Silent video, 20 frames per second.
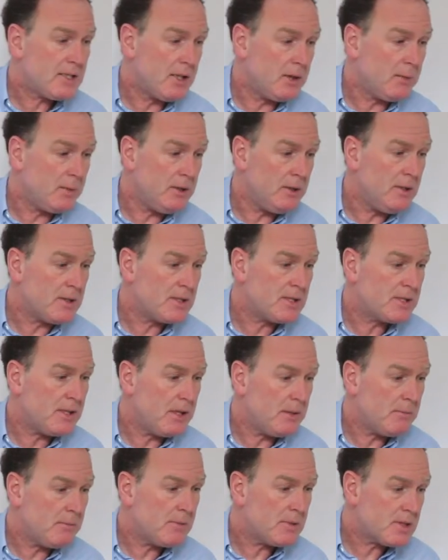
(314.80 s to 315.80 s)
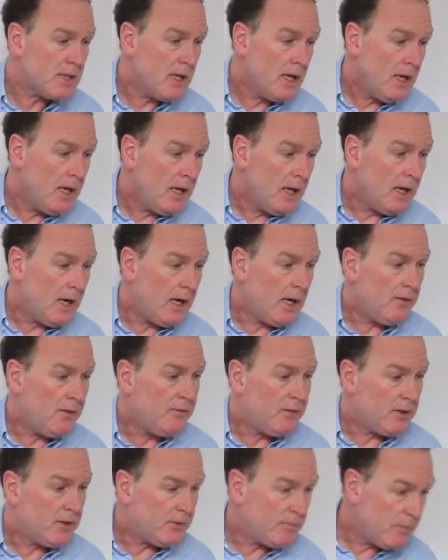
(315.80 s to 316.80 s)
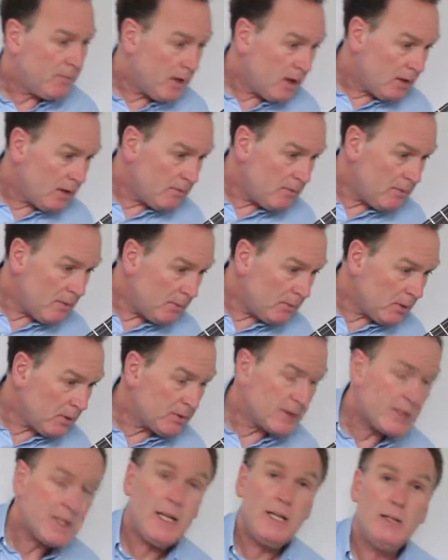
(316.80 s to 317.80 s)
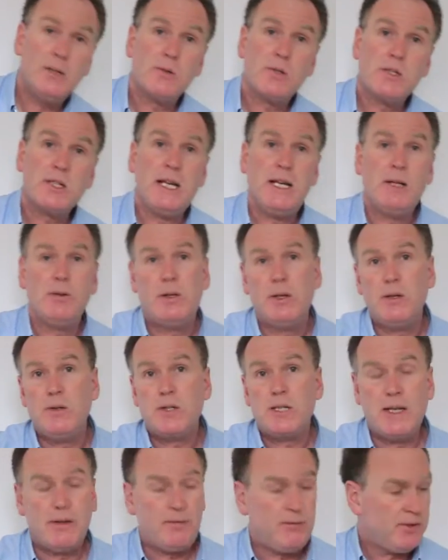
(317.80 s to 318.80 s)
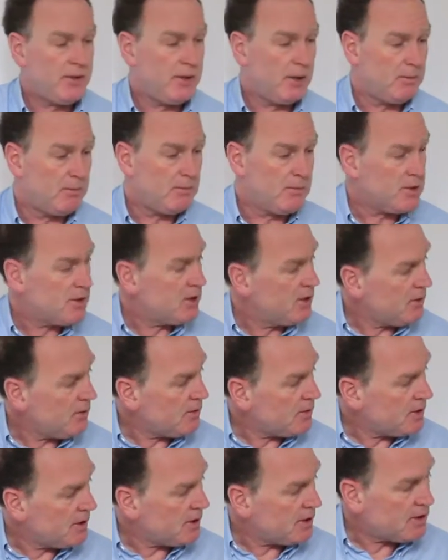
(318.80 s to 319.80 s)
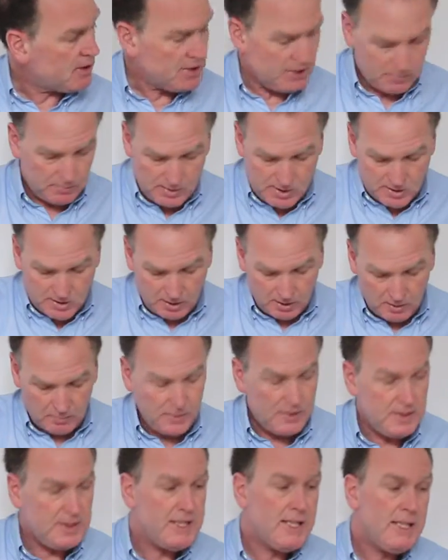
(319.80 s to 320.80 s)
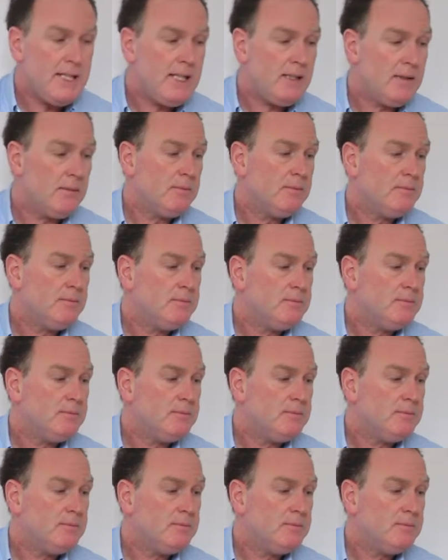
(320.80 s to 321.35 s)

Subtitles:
so we'll use thumbs for the. Remember all the tails down notes have thumbs usage. So we start with D.